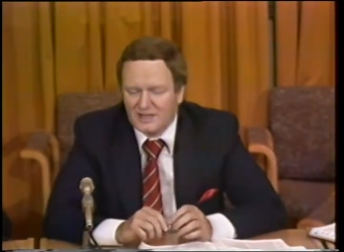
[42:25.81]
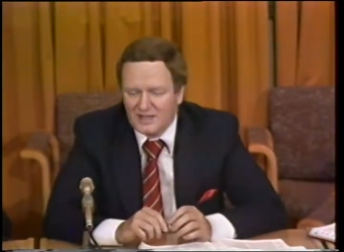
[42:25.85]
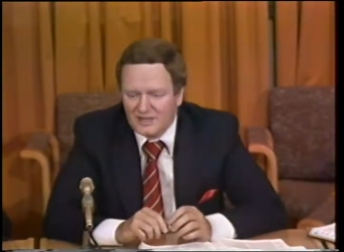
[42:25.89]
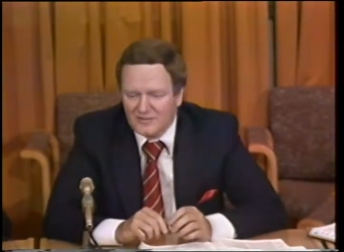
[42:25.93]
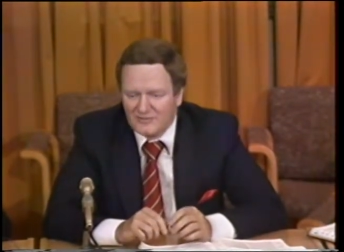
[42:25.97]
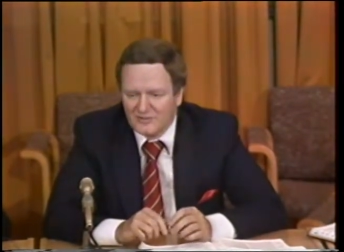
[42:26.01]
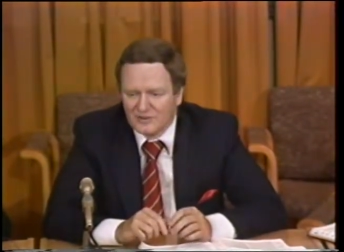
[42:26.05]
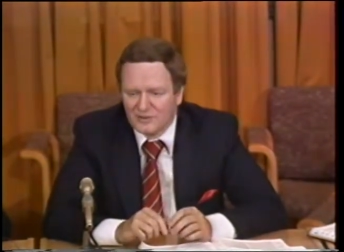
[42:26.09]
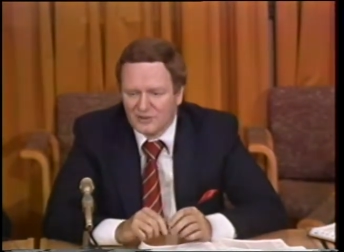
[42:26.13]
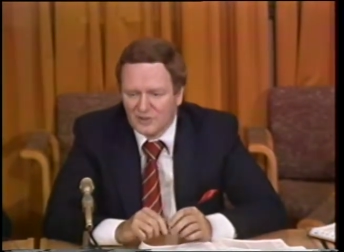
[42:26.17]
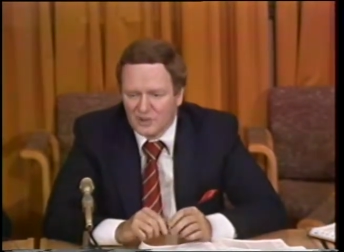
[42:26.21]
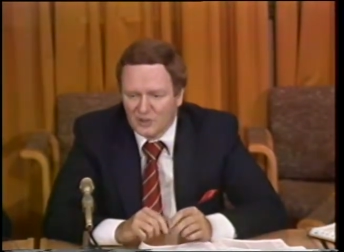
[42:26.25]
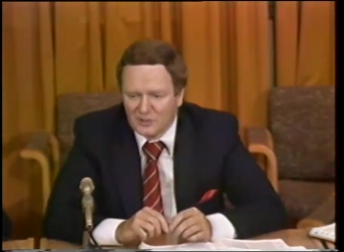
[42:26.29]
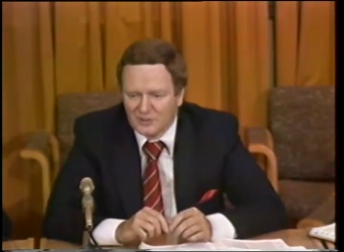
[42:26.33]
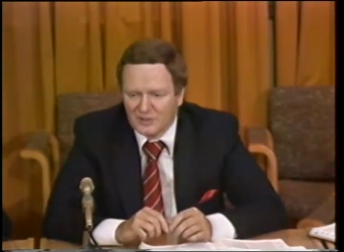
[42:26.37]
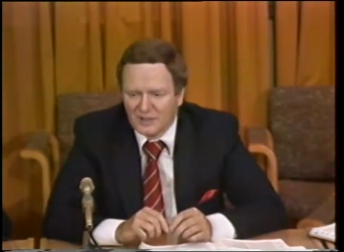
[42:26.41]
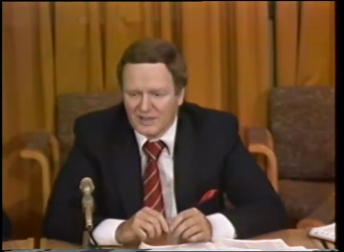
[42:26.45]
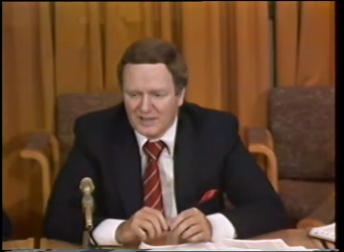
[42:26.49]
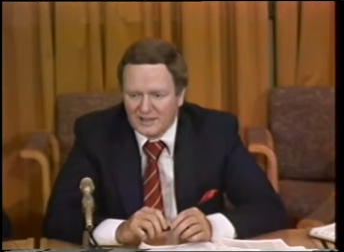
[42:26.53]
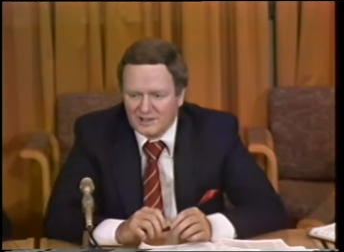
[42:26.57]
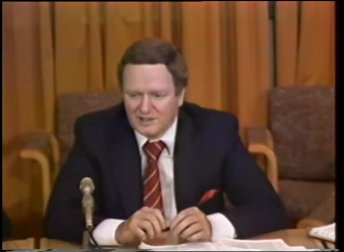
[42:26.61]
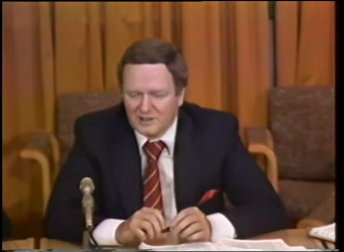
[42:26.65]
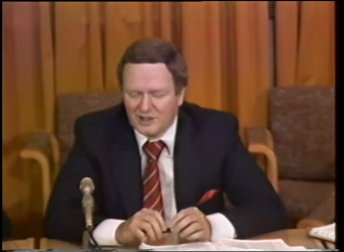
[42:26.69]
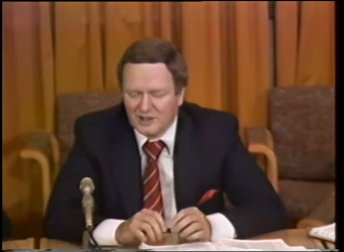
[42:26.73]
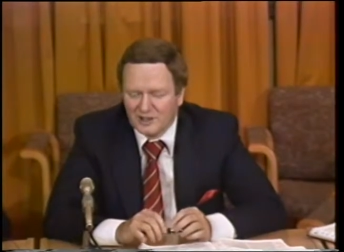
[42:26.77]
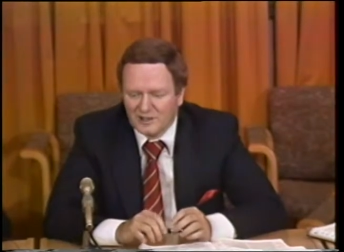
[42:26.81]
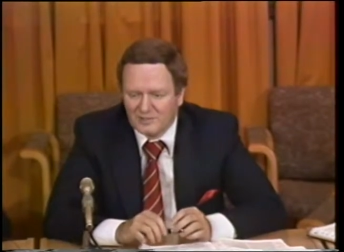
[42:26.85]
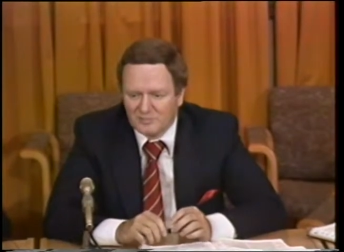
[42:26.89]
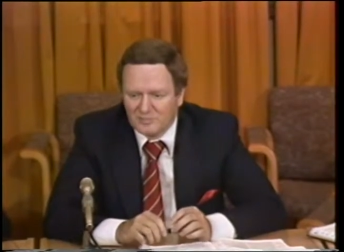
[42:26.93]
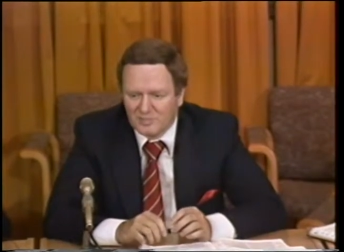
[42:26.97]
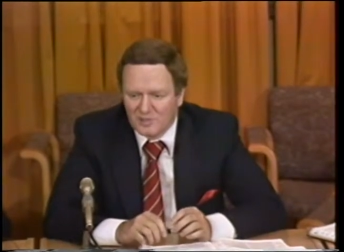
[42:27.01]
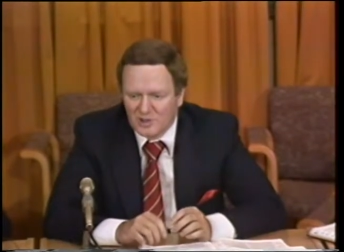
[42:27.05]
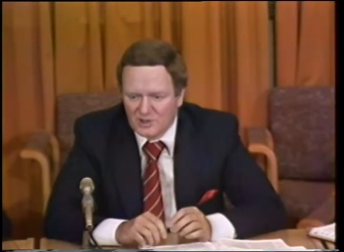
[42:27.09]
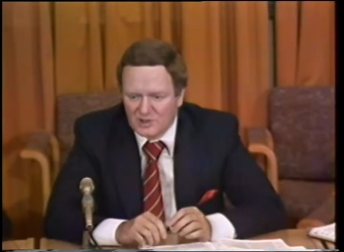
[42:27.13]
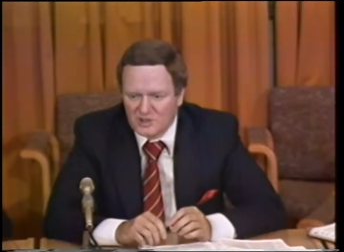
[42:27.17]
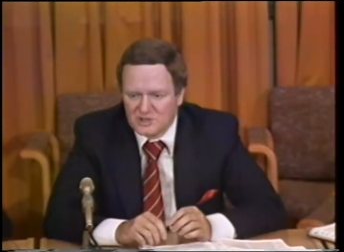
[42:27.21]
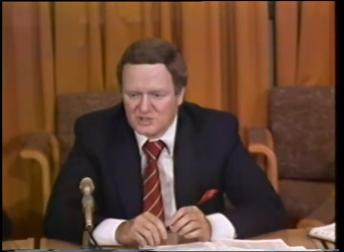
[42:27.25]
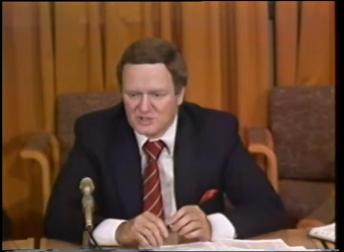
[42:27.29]
even though that young
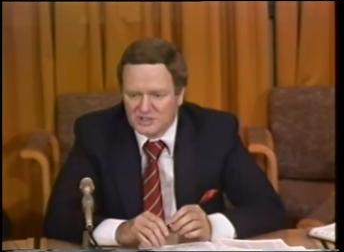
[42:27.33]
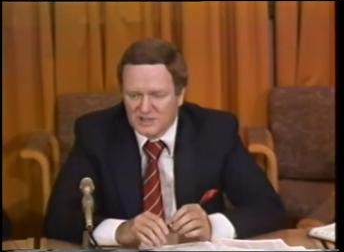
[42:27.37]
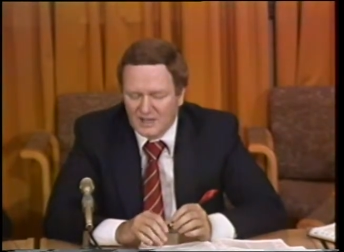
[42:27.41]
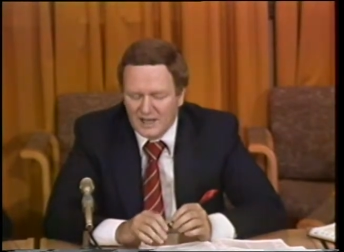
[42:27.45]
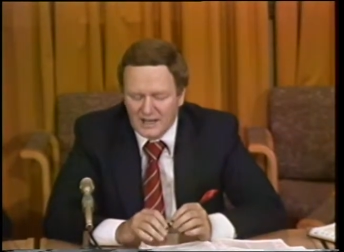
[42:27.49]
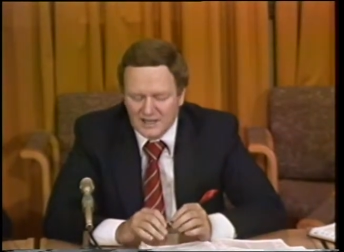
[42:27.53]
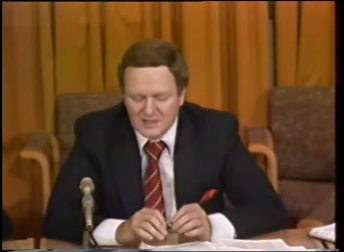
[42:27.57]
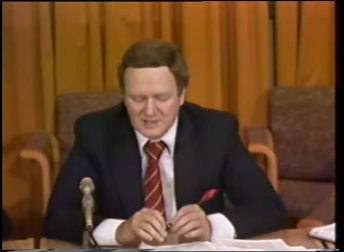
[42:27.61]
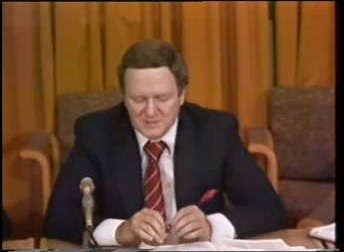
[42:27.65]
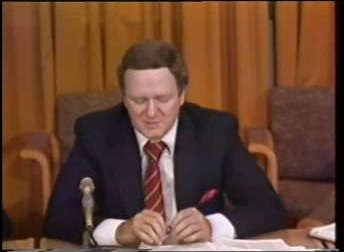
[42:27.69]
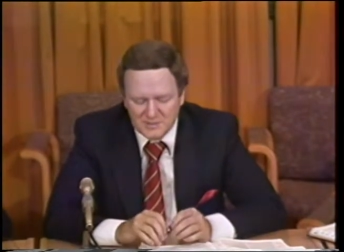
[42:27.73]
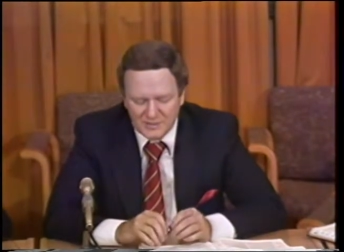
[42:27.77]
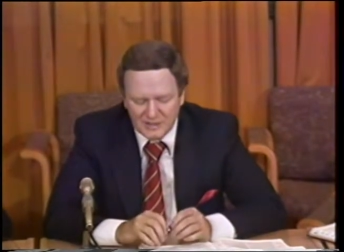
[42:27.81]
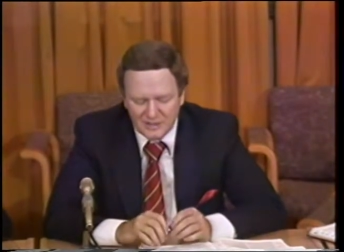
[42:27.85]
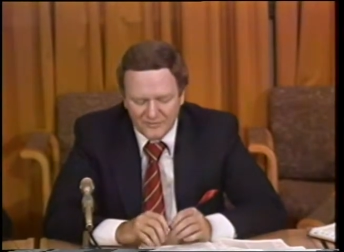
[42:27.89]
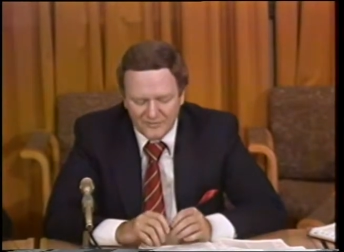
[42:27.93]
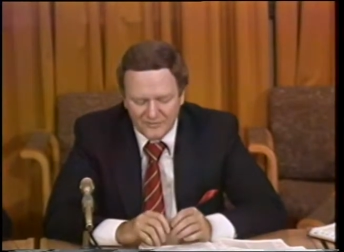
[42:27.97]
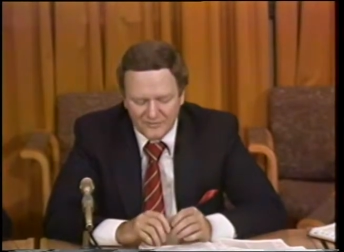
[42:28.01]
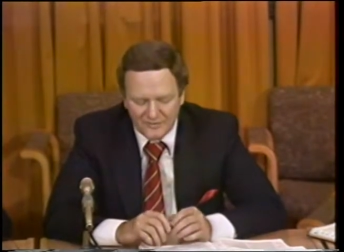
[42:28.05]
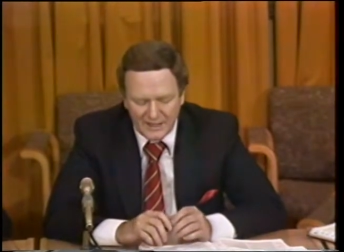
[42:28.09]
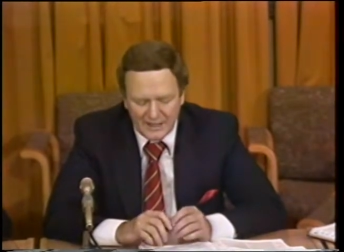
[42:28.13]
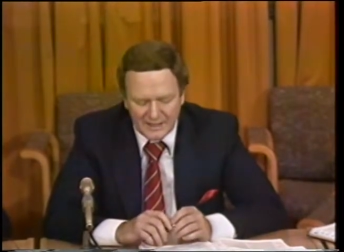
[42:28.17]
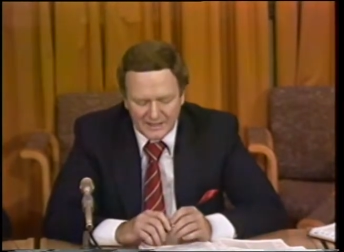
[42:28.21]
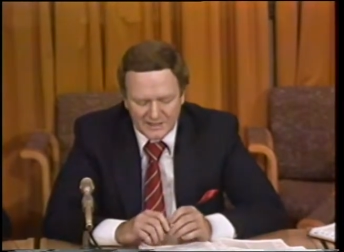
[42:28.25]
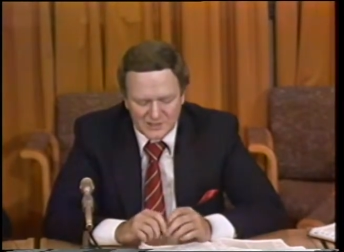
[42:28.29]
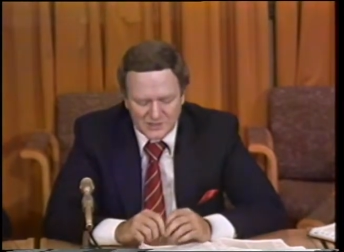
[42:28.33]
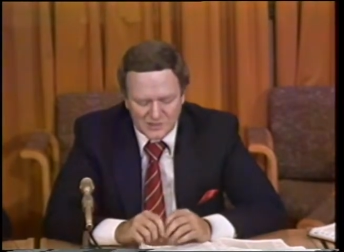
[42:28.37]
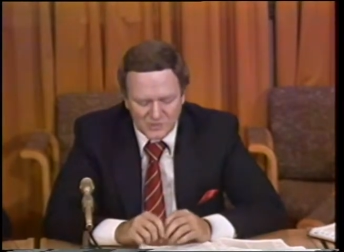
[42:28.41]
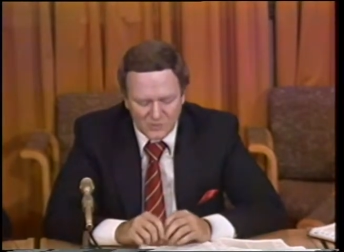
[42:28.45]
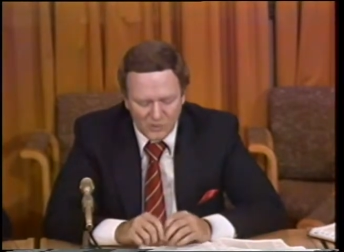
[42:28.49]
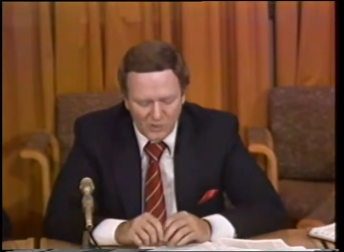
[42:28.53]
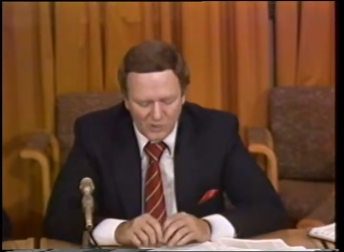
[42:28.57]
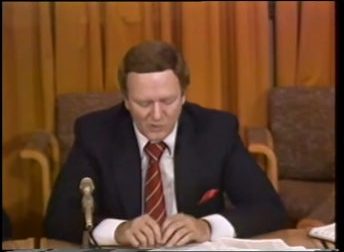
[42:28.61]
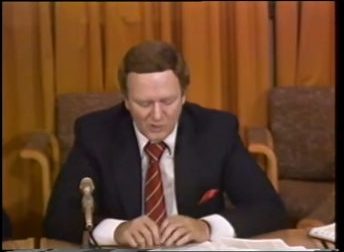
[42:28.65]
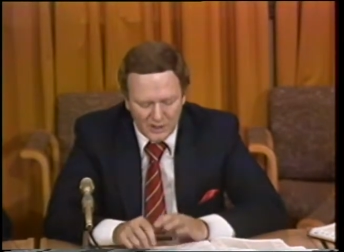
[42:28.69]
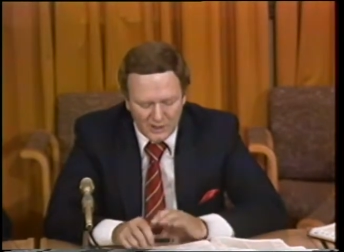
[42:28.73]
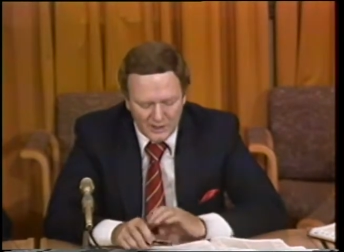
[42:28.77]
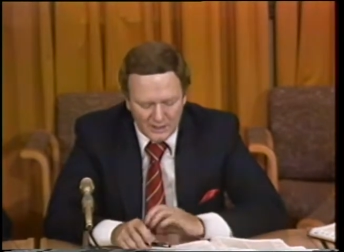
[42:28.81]
person has been, fact,
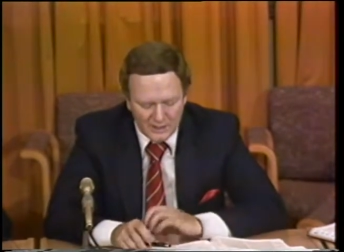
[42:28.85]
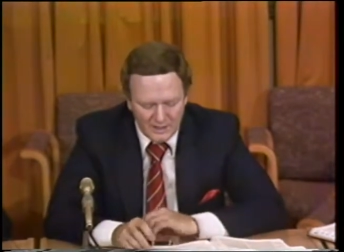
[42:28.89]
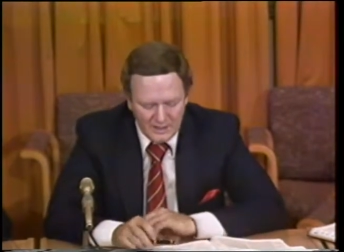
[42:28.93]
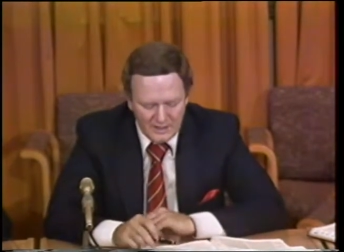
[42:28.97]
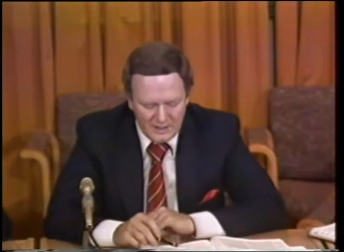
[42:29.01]
sworn.